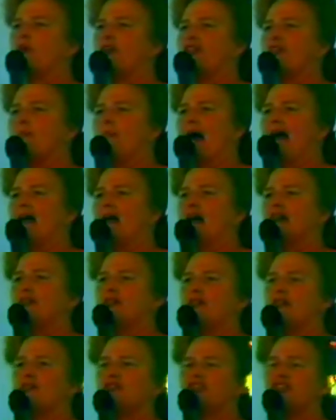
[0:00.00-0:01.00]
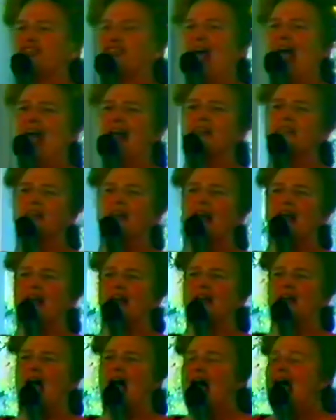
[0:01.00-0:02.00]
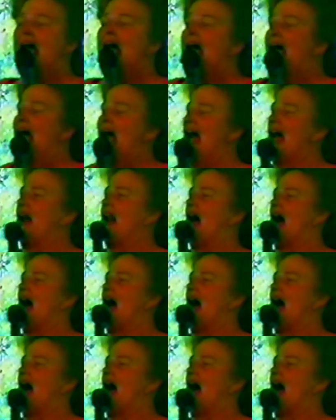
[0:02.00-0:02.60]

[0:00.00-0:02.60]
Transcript: with my understanding and